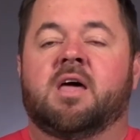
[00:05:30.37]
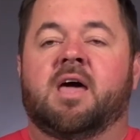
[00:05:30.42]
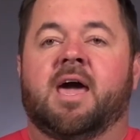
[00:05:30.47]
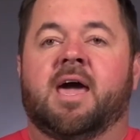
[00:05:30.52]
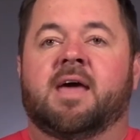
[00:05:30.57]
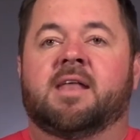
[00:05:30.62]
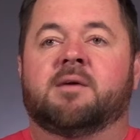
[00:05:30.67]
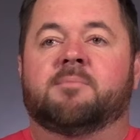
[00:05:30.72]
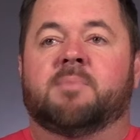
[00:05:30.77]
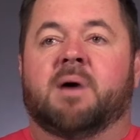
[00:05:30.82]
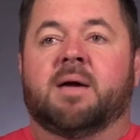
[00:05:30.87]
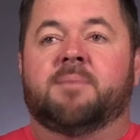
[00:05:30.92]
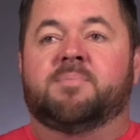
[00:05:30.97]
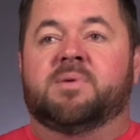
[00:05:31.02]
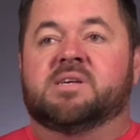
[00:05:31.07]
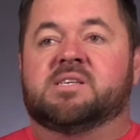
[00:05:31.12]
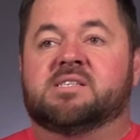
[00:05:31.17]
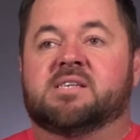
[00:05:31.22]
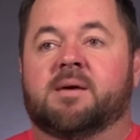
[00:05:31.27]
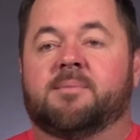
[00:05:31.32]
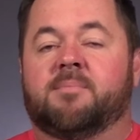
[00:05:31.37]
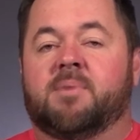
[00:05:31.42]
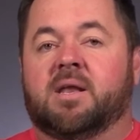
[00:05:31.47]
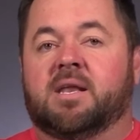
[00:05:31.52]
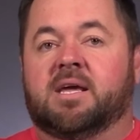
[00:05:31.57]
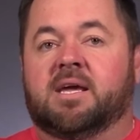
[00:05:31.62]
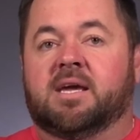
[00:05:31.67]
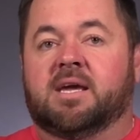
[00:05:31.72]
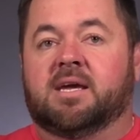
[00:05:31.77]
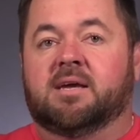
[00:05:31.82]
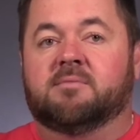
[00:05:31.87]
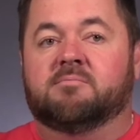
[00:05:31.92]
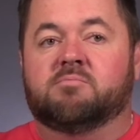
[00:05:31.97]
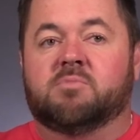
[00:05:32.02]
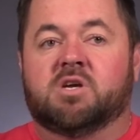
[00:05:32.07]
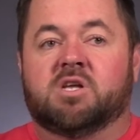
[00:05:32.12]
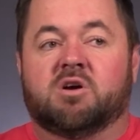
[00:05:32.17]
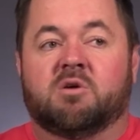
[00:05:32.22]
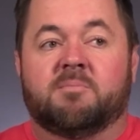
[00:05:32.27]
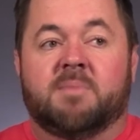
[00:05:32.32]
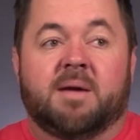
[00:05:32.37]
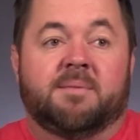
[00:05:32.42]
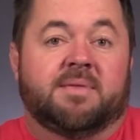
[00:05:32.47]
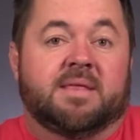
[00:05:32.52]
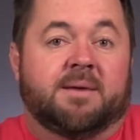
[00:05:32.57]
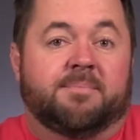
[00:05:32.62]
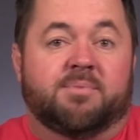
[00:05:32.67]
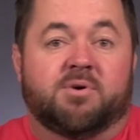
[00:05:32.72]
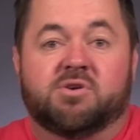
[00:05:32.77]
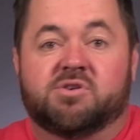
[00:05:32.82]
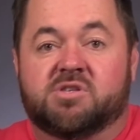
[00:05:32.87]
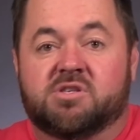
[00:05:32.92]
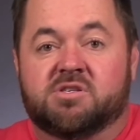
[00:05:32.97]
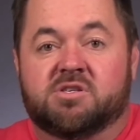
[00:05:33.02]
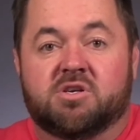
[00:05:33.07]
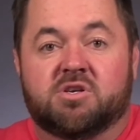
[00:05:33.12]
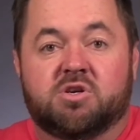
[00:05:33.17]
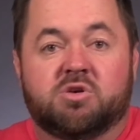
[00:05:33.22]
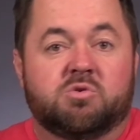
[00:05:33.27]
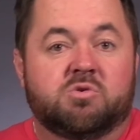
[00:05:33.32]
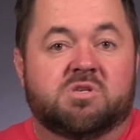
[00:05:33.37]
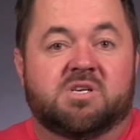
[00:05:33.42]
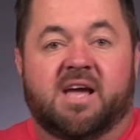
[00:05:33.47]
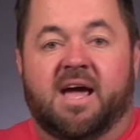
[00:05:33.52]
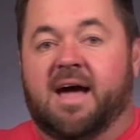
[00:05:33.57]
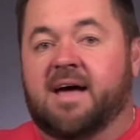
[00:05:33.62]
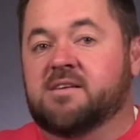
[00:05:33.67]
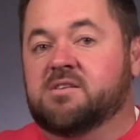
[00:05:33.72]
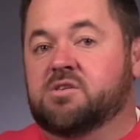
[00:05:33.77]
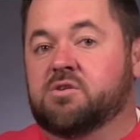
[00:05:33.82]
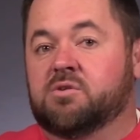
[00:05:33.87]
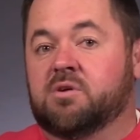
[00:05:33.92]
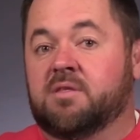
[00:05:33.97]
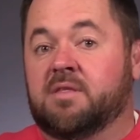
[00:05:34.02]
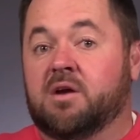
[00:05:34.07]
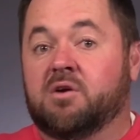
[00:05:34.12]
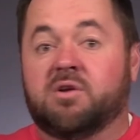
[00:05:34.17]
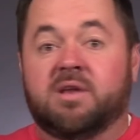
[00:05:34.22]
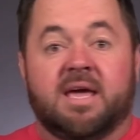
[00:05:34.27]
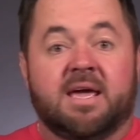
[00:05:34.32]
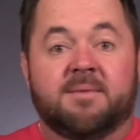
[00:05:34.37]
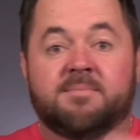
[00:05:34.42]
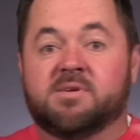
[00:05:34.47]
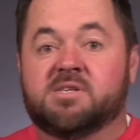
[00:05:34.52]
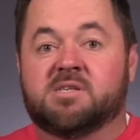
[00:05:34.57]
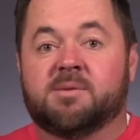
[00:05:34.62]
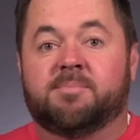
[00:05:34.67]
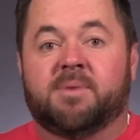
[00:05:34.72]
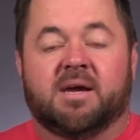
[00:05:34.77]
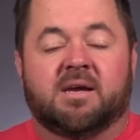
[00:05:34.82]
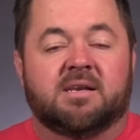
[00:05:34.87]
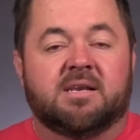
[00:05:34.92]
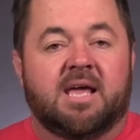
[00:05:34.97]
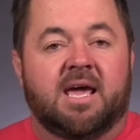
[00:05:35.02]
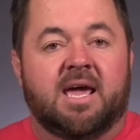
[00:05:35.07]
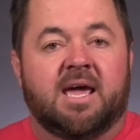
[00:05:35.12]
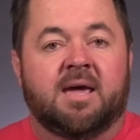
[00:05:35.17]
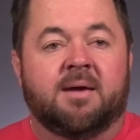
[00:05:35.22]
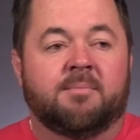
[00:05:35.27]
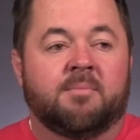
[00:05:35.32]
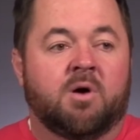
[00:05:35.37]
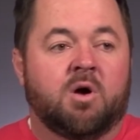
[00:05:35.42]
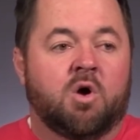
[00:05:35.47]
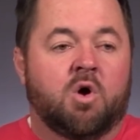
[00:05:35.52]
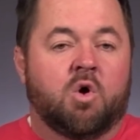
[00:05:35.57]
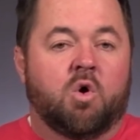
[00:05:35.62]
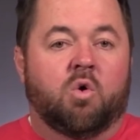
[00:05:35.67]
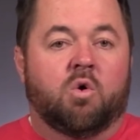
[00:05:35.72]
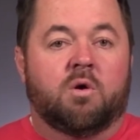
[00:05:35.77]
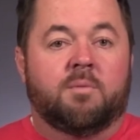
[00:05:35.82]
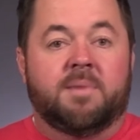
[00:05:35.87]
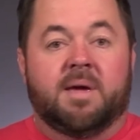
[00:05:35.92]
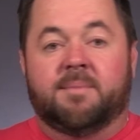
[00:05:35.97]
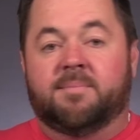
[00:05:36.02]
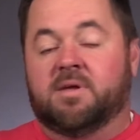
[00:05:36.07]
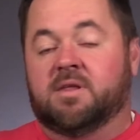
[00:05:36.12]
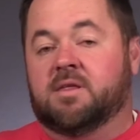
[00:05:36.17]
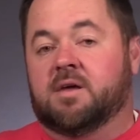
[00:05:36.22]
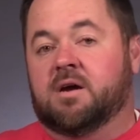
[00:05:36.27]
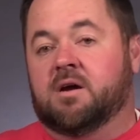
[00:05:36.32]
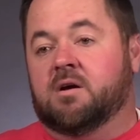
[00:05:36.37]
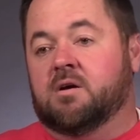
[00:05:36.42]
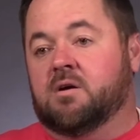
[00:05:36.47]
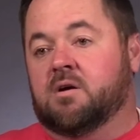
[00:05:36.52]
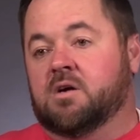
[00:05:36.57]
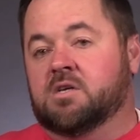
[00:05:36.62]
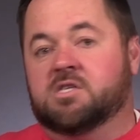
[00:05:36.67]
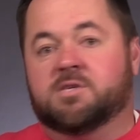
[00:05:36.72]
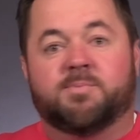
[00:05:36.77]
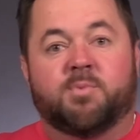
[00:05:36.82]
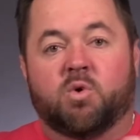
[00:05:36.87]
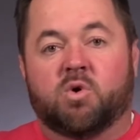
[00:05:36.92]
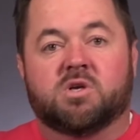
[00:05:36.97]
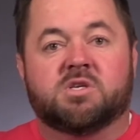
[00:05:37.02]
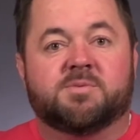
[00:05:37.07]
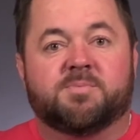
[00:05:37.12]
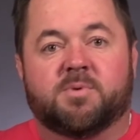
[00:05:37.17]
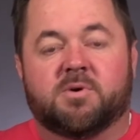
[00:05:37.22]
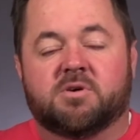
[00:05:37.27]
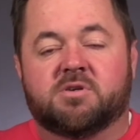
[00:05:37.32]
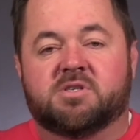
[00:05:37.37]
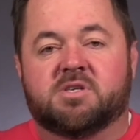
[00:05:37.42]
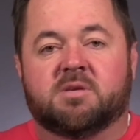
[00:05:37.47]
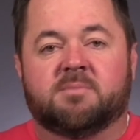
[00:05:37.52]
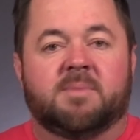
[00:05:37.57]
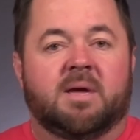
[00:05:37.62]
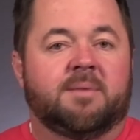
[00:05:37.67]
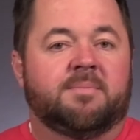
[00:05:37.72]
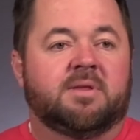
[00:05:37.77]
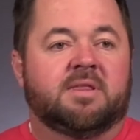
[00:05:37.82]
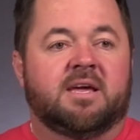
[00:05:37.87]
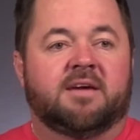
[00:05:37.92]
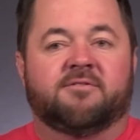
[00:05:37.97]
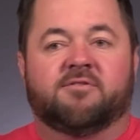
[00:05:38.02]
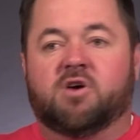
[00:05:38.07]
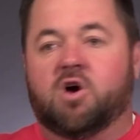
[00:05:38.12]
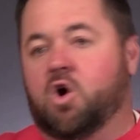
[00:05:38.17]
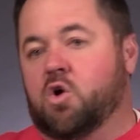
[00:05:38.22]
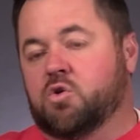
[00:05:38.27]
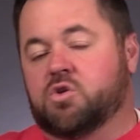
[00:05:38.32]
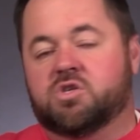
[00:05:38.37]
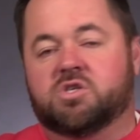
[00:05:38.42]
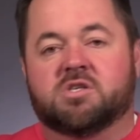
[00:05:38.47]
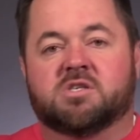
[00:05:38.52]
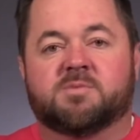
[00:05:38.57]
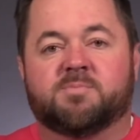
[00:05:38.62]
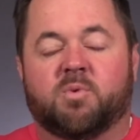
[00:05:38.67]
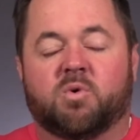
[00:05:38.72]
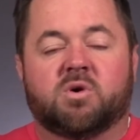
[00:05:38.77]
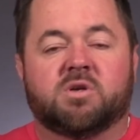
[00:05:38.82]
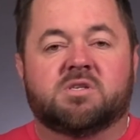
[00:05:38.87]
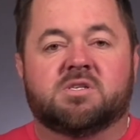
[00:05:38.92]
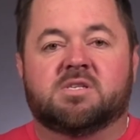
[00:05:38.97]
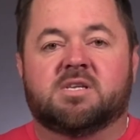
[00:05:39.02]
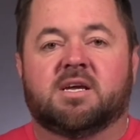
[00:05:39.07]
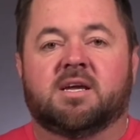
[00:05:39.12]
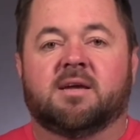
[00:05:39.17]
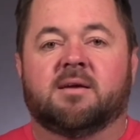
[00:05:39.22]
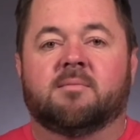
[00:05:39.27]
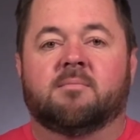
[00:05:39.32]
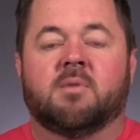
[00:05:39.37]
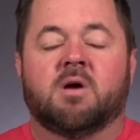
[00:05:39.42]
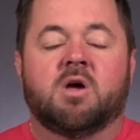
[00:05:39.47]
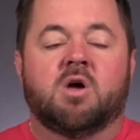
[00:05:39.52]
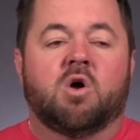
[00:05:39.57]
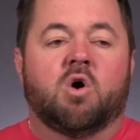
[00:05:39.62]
And it might be somebody, maybe that person's a newscaster and their name is a big name. Or maybe they're a sports person. Maybe they've coached a sports team.